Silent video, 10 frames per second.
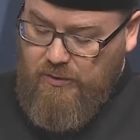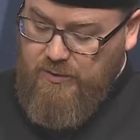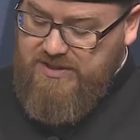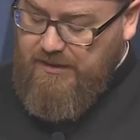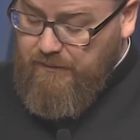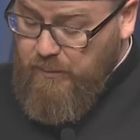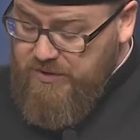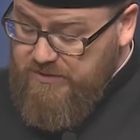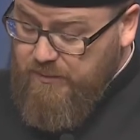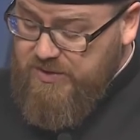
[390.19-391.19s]
who is a
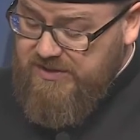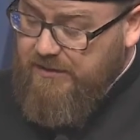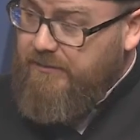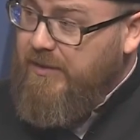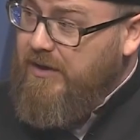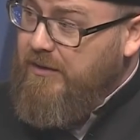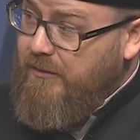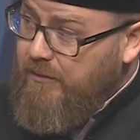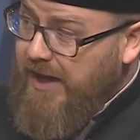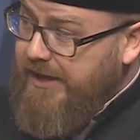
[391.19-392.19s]
Muslim
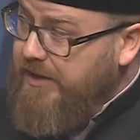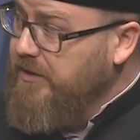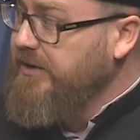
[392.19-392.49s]
radical